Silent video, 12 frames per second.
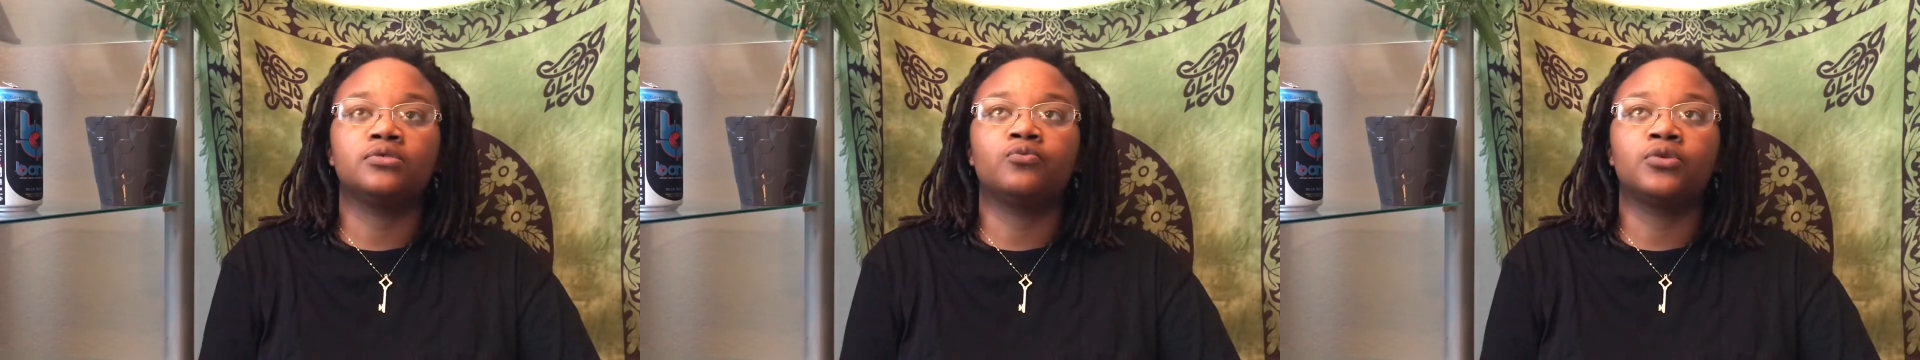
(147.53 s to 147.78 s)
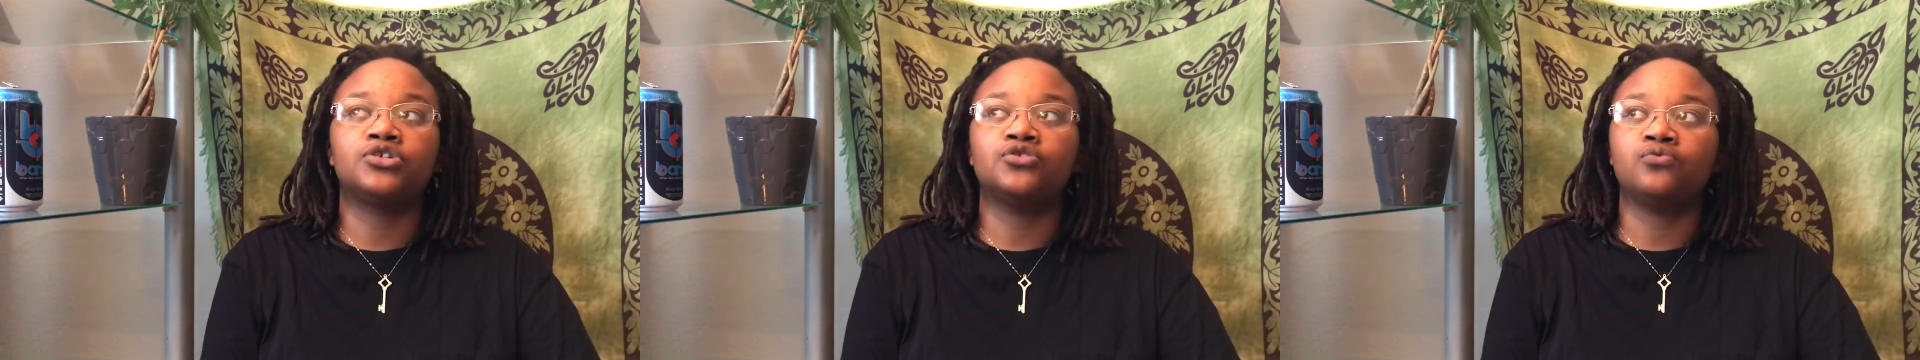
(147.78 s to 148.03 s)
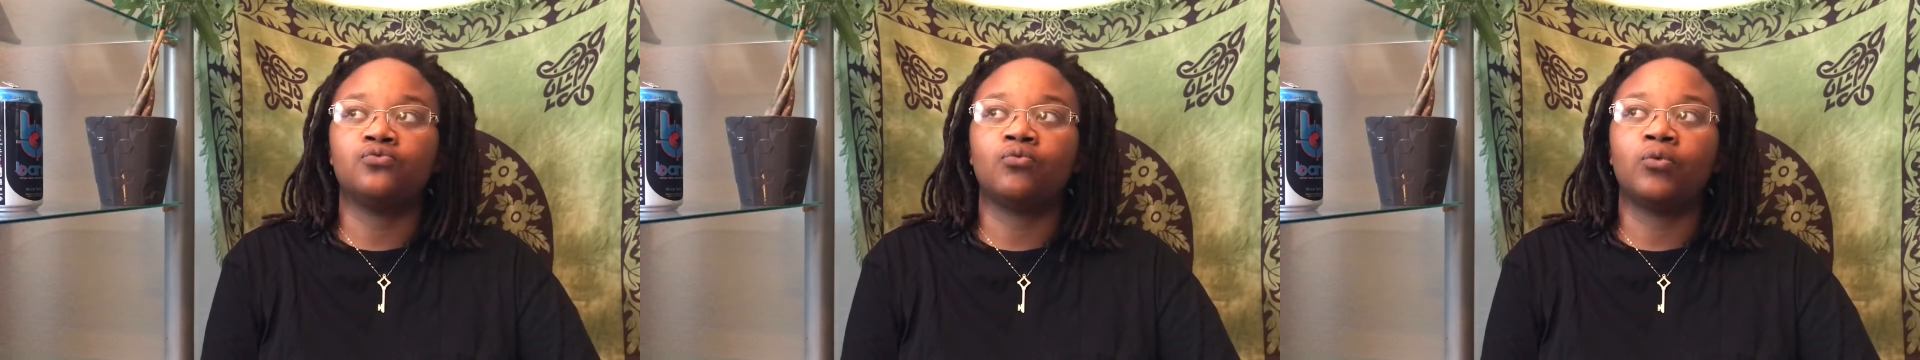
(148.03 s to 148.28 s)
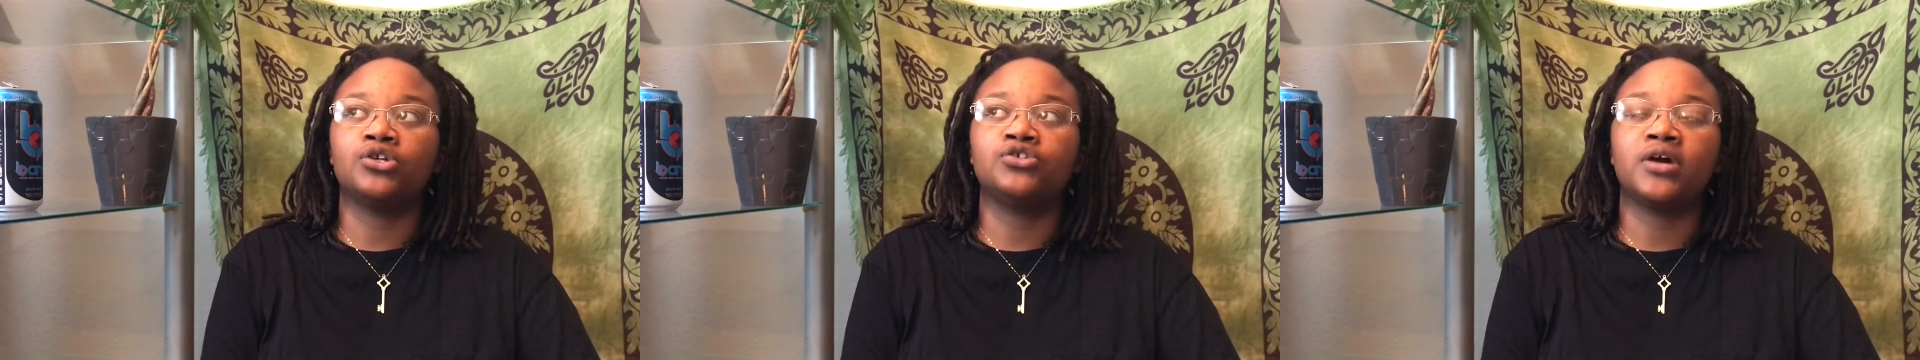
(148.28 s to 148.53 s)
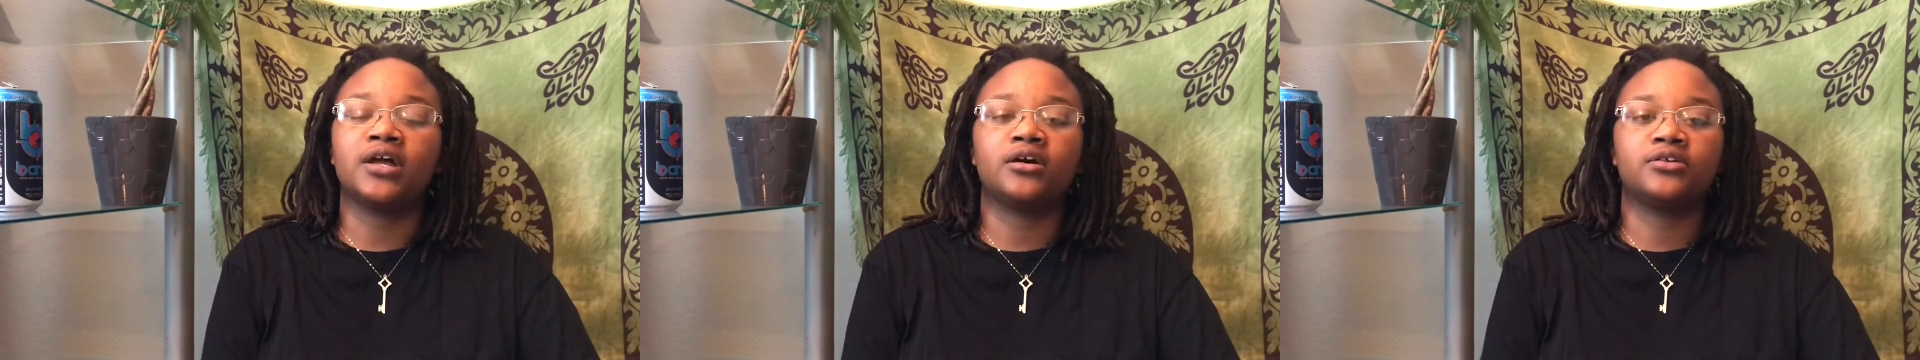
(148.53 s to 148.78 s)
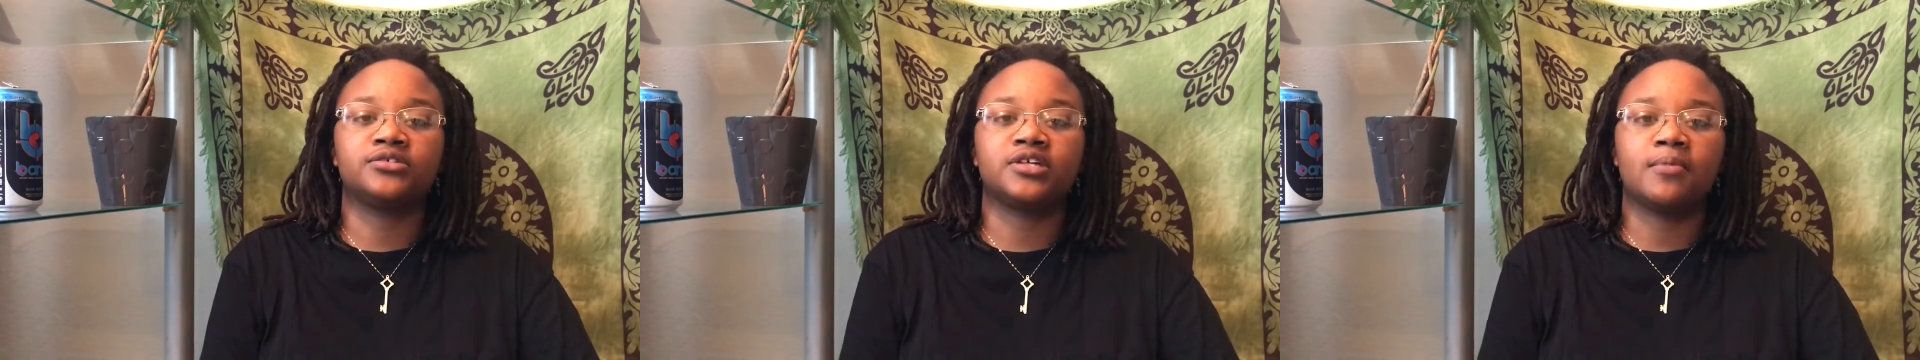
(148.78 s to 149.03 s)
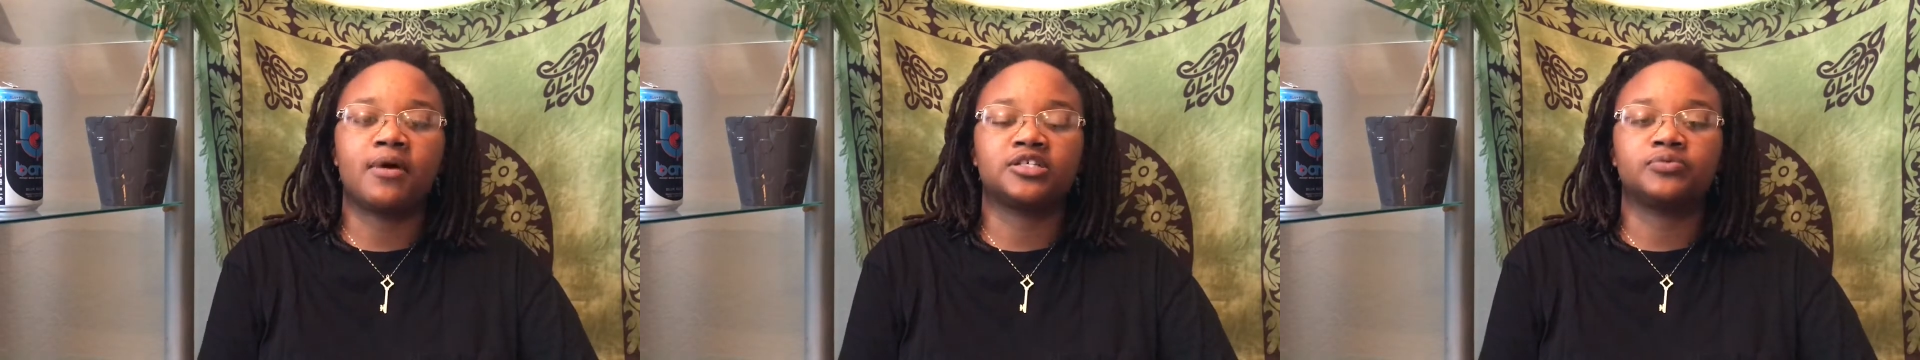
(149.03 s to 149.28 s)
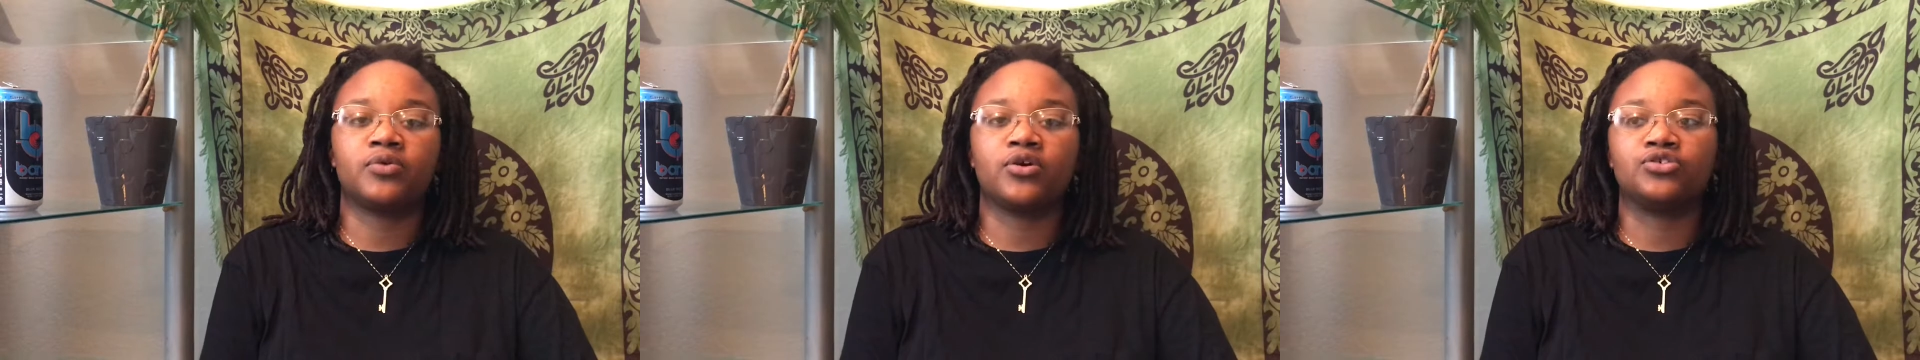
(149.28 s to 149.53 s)
what you got to understand about
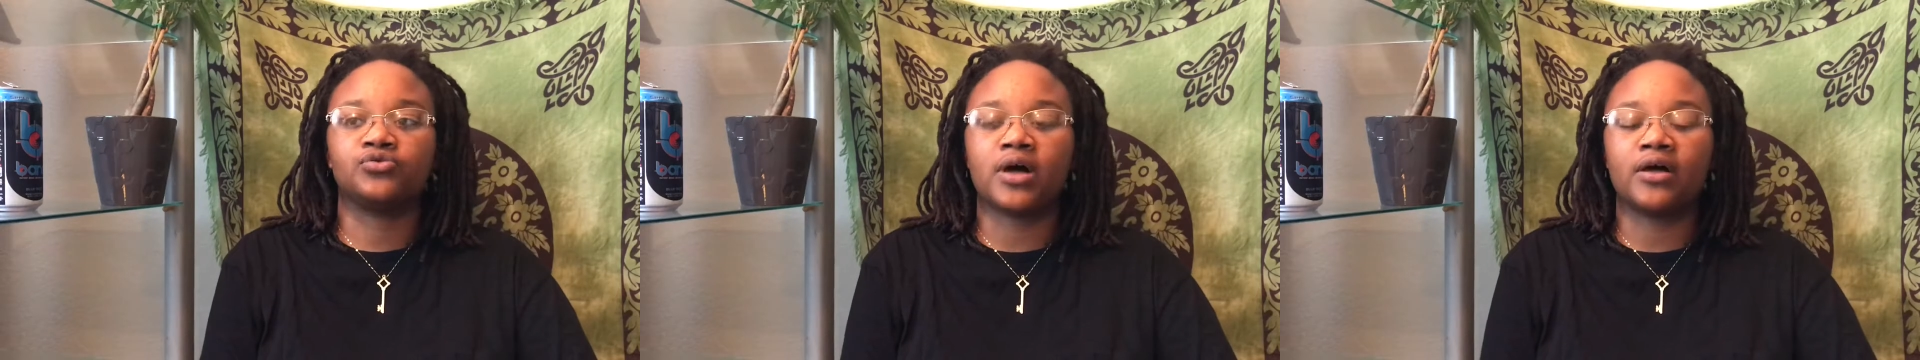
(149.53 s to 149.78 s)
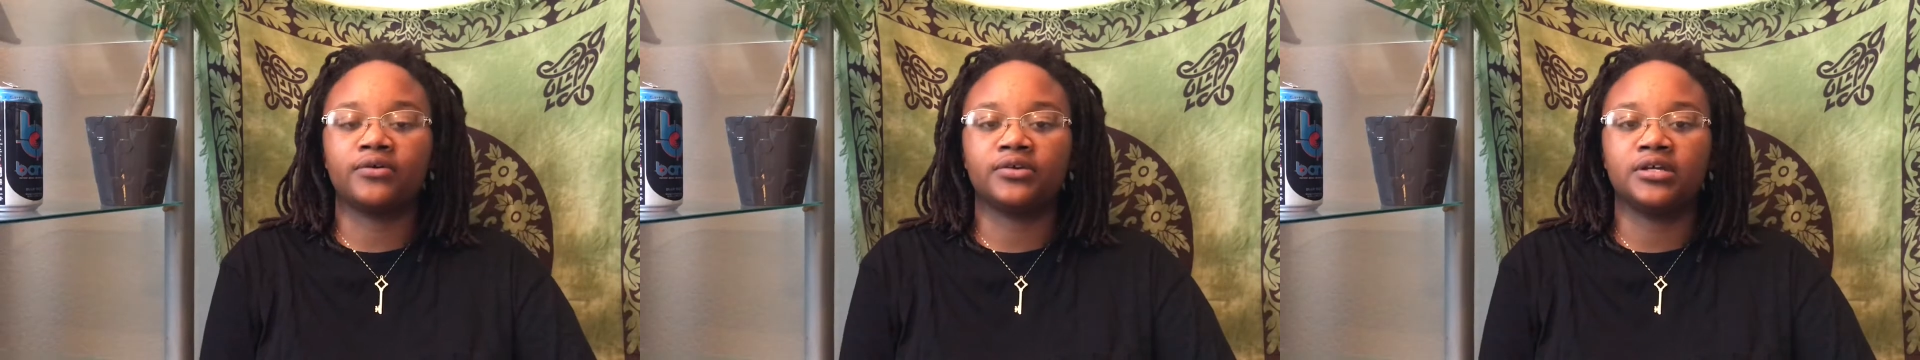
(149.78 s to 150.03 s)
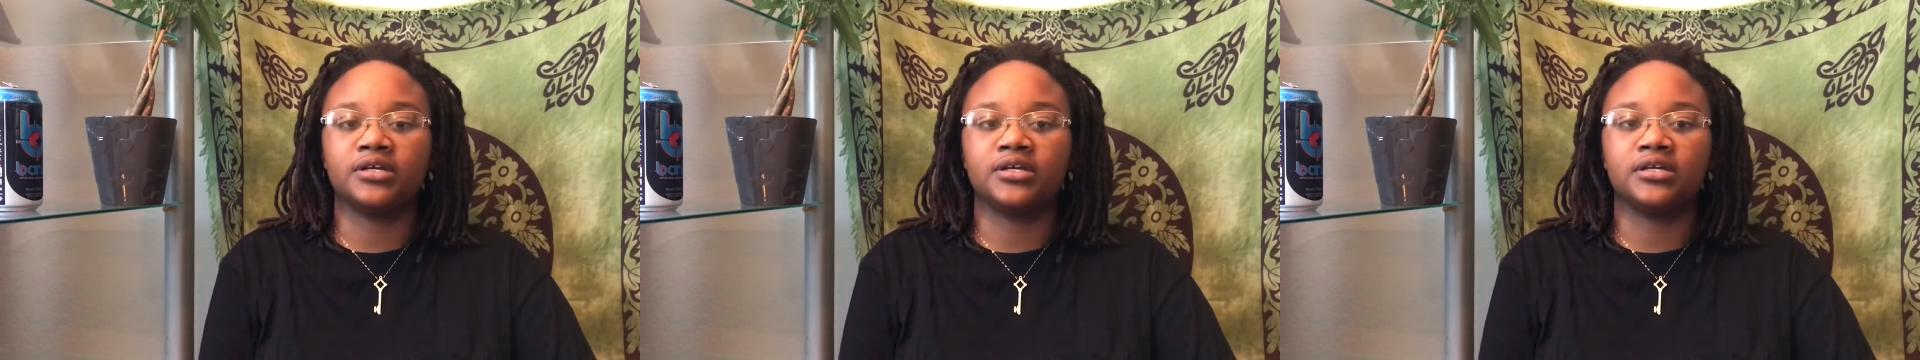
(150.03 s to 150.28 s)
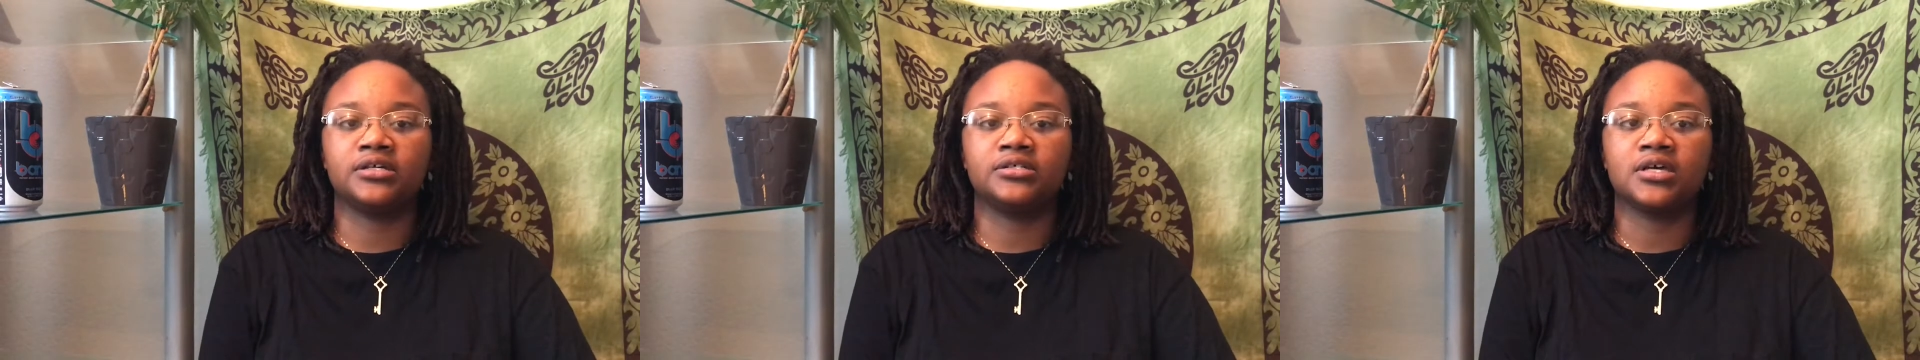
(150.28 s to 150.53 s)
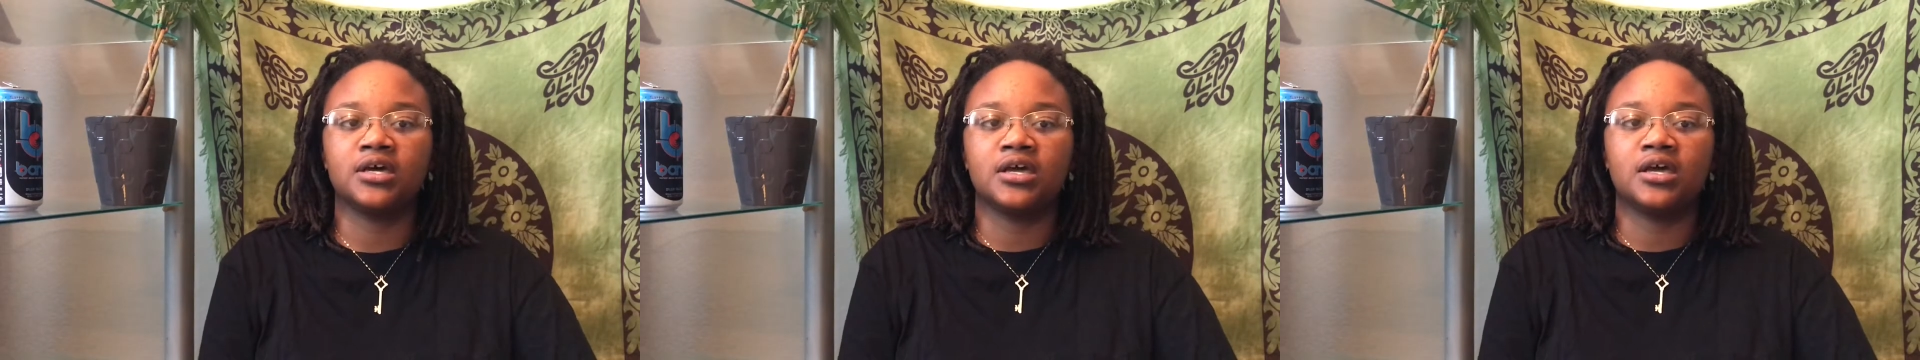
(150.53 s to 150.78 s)
spirituality is